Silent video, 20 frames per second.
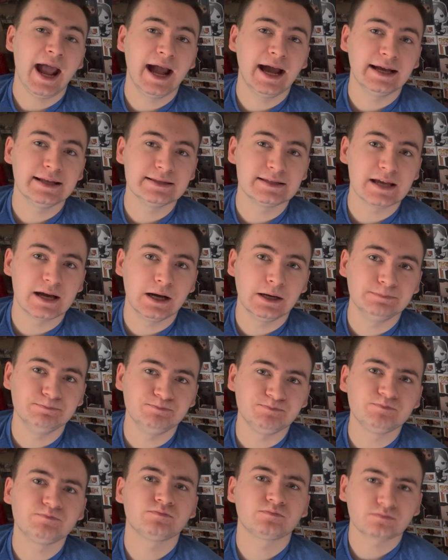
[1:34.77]

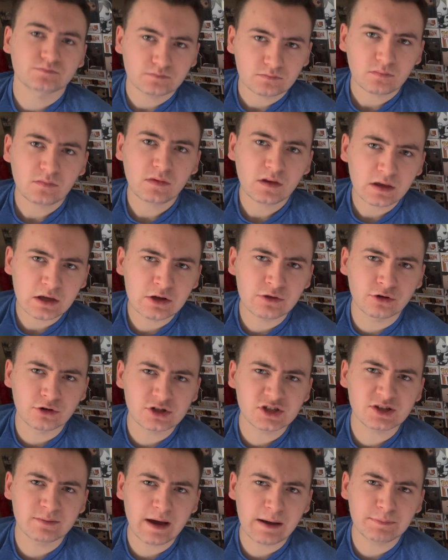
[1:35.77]
And
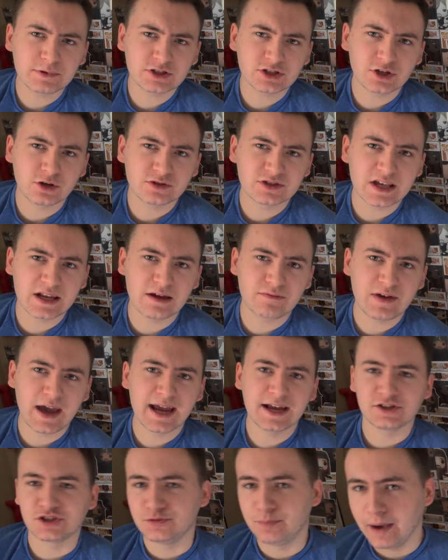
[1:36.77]
there's some episodes that have
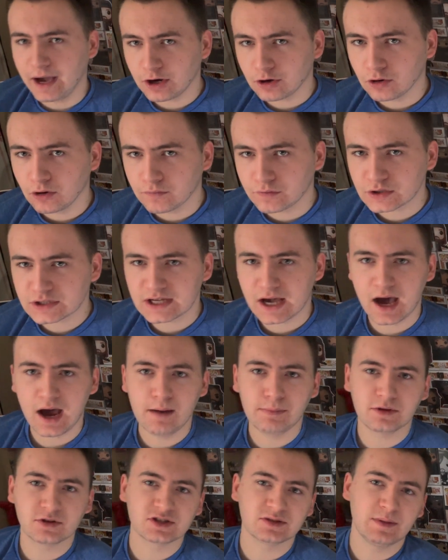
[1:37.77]
aged better over
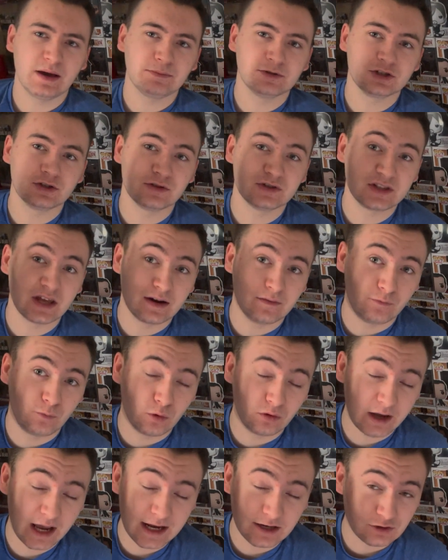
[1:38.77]
time. There's some episodes that have
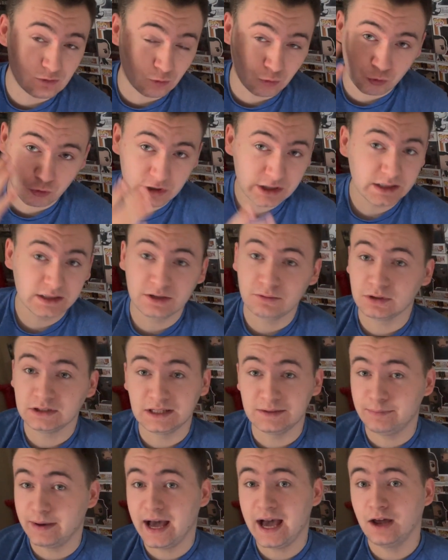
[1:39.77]
aged really,
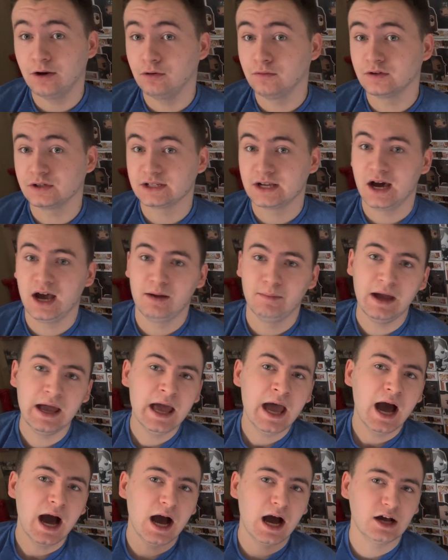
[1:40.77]
really bad over time.
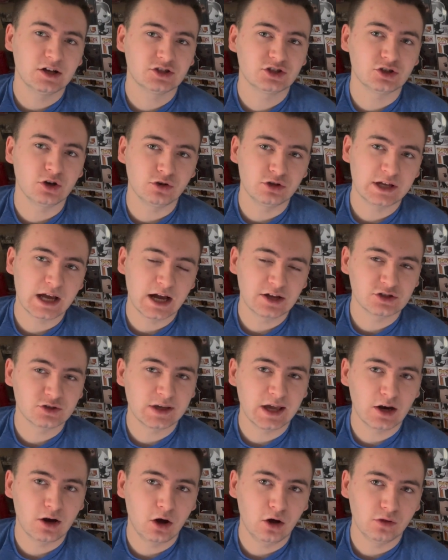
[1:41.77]
So you guys will
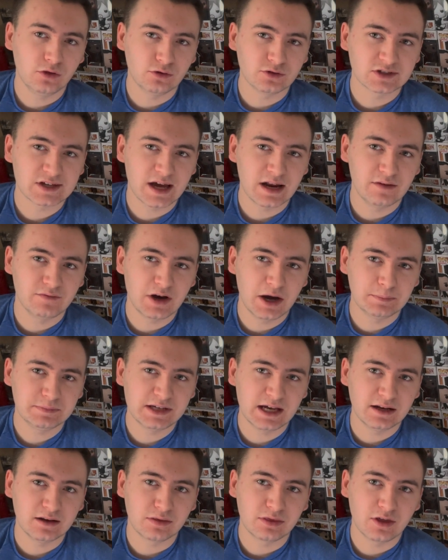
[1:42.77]
get all those kind of
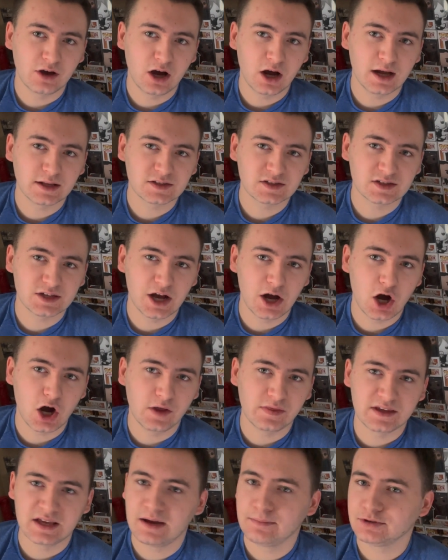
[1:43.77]
updated thoughts
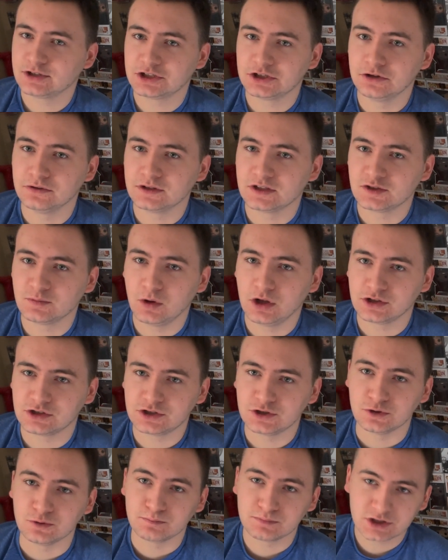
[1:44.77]
on the episodes as well
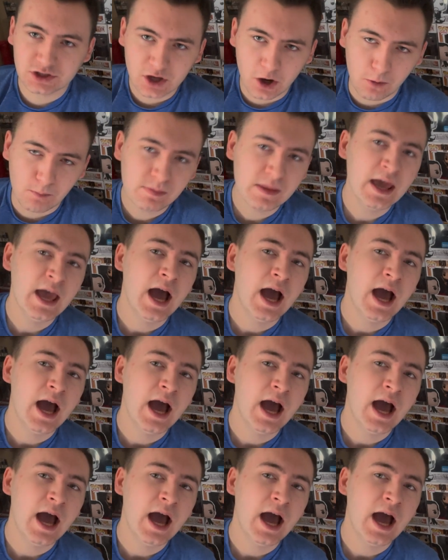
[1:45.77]
too. So